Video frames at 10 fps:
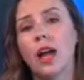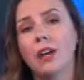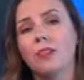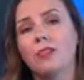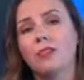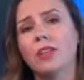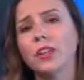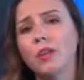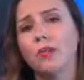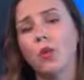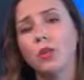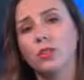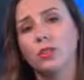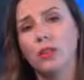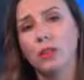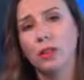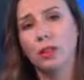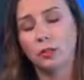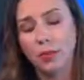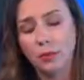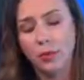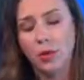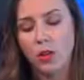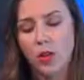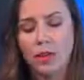actually very important to the American people